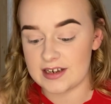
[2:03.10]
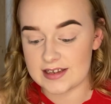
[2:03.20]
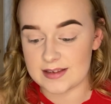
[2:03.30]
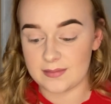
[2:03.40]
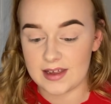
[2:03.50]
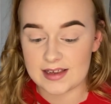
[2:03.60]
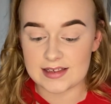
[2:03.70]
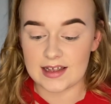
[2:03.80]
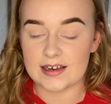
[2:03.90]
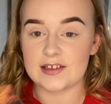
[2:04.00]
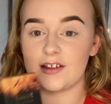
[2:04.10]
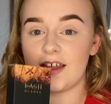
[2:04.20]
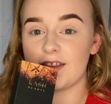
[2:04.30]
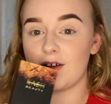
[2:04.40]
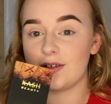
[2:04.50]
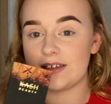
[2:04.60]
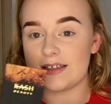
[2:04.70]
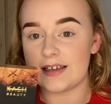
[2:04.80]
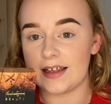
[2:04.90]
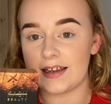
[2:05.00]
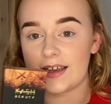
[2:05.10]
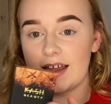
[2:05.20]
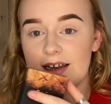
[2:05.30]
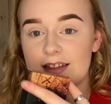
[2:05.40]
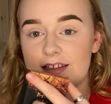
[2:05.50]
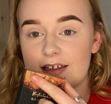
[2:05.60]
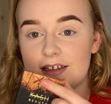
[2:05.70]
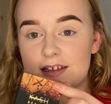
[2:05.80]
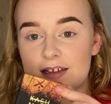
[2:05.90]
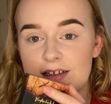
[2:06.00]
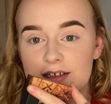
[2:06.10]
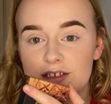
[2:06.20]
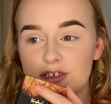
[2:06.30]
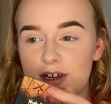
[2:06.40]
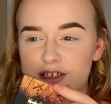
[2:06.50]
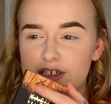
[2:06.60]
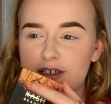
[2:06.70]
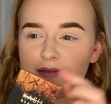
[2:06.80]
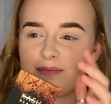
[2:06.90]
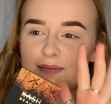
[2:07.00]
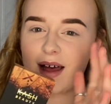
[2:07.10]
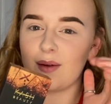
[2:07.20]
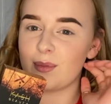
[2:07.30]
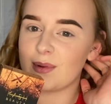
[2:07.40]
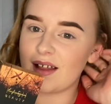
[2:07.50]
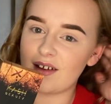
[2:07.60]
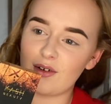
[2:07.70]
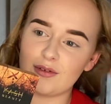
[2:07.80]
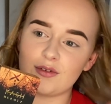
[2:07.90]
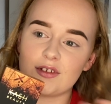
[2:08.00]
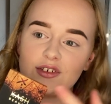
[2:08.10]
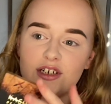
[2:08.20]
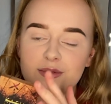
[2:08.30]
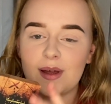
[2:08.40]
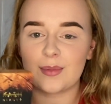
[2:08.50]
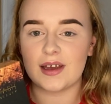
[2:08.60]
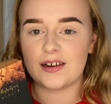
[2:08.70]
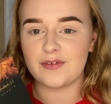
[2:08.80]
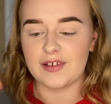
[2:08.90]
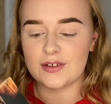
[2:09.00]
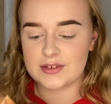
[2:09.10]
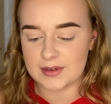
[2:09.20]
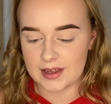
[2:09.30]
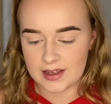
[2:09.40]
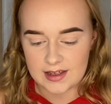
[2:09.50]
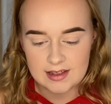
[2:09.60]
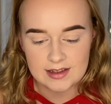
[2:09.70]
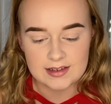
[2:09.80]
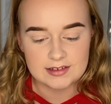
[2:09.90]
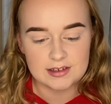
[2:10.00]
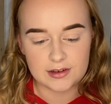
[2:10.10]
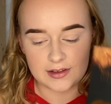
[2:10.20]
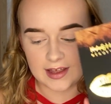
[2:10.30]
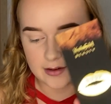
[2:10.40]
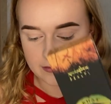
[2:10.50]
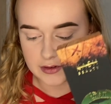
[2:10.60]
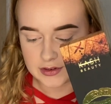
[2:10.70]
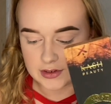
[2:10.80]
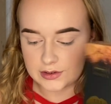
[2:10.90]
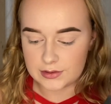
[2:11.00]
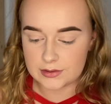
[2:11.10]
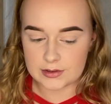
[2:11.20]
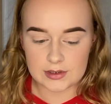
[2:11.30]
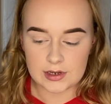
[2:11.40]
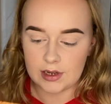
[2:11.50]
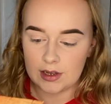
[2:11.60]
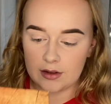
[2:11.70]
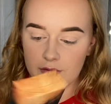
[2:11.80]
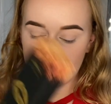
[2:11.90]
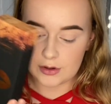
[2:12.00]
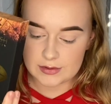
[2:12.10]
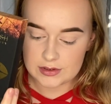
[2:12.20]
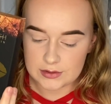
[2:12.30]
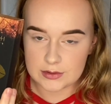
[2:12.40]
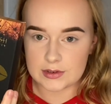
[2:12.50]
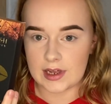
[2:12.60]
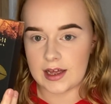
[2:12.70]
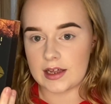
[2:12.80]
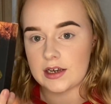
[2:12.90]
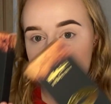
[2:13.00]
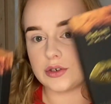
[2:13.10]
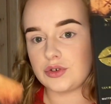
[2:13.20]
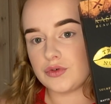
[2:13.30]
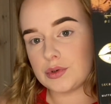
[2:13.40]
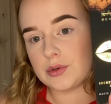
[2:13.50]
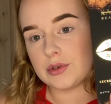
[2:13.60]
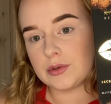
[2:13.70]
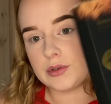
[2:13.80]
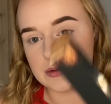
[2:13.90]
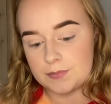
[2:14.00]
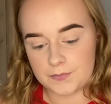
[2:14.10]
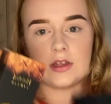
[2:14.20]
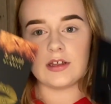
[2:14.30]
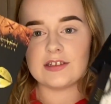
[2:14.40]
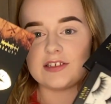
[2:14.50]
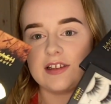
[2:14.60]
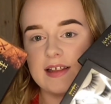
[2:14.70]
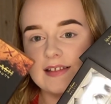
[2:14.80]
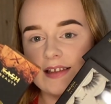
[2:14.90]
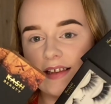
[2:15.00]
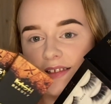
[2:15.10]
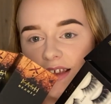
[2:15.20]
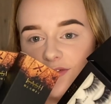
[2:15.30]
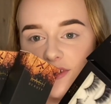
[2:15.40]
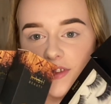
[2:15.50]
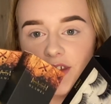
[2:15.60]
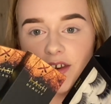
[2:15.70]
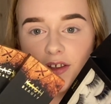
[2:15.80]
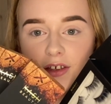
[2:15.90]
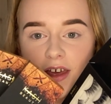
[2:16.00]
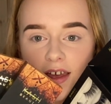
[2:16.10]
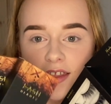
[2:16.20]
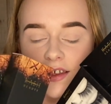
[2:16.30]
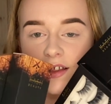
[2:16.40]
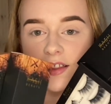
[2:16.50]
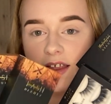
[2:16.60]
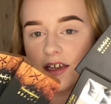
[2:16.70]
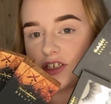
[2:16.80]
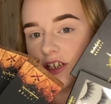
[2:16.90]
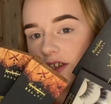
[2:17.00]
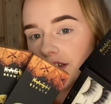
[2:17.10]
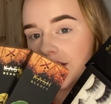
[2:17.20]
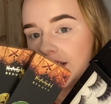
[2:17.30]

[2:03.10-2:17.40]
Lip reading: is amazing. It's got like the gold detailing again and the treasure map, like old treasure map kind of feel to it. So you get Rust Nude, Rose Nude and True Nude. So this is everything you get in the collection.